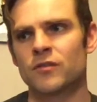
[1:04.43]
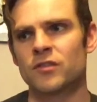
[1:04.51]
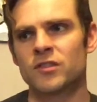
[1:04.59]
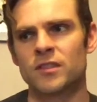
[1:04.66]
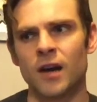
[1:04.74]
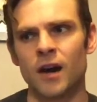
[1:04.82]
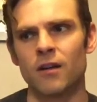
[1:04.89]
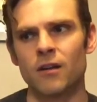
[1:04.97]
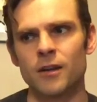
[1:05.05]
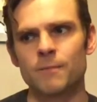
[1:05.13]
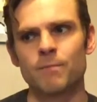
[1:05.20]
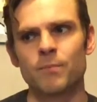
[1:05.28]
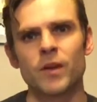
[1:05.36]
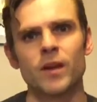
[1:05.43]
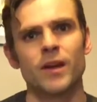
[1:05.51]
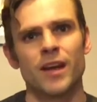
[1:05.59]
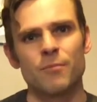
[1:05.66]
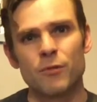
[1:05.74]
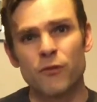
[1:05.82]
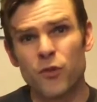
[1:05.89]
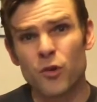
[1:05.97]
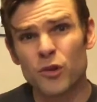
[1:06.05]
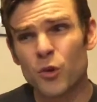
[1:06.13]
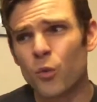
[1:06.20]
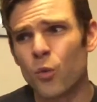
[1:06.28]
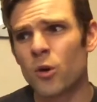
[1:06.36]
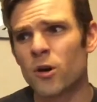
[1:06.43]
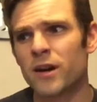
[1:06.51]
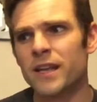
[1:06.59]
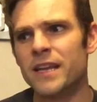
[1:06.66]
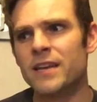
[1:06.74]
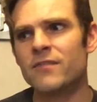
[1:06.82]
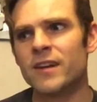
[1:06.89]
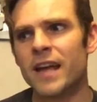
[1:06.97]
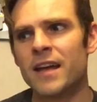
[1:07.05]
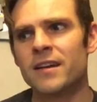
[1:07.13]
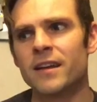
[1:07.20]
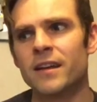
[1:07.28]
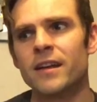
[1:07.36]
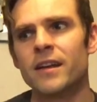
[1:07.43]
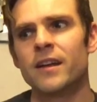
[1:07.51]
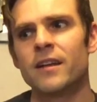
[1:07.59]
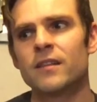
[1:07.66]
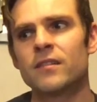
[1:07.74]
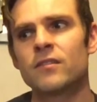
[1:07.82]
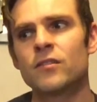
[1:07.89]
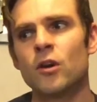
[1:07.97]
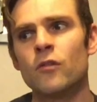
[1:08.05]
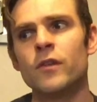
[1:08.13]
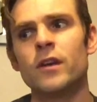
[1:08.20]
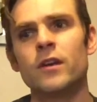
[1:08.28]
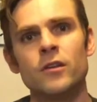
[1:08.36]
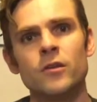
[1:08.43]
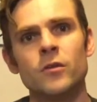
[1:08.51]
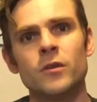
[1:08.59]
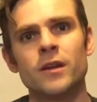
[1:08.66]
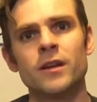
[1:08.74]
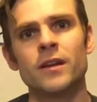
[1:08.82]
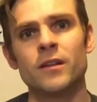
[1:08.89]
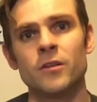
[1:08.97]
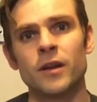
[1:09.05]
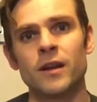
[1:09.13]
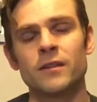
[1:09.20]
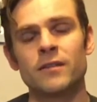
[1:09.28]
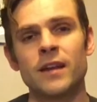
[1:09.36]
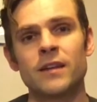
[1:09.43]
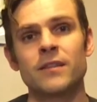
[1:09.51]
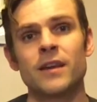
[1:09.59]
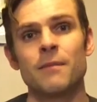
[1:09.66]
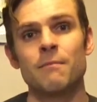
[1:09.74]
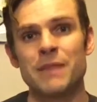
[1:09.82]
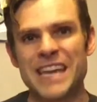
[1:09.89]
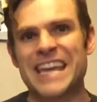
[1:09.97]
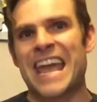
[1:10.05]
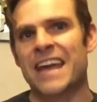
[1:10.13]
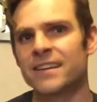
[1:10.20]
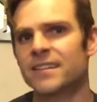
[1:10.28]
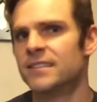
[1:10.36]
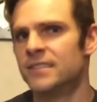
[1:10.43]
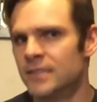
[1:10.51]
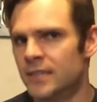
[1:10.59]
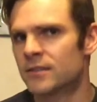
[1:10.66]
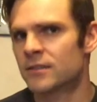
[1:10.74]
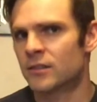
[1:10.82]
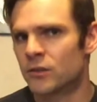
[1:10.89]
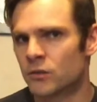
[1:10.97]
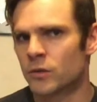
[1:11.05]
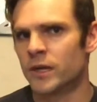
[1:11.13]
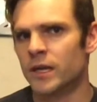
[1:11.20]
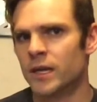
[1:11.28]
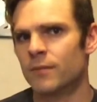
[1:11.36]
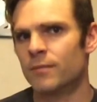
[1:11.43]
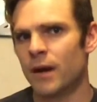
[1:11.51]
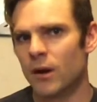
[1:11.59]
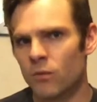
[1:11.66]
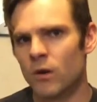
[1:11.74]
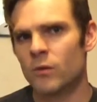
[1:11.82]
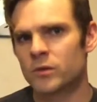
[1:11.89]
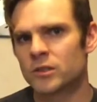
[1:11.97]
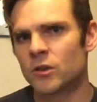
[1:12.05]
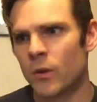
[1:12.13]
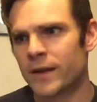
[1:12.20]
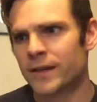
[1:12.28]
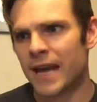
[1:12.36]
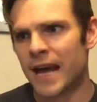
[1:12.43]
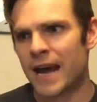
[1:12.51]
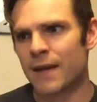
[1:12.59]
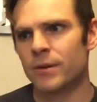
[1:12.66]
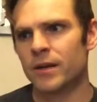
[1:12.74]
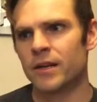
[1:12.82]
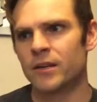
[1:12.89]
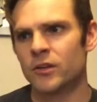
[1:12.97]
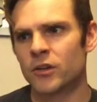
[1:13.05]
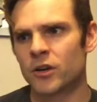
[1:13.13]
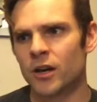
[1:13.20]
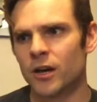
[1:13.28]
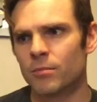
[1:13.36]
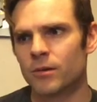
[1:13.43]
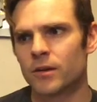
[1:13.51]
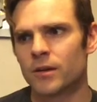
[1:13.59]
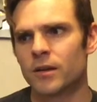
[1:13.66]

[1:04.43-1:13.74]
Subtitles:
Stalin. And before the war had even ended, the Soviet Union and the United States began to disagree about what was going to happen in Europe.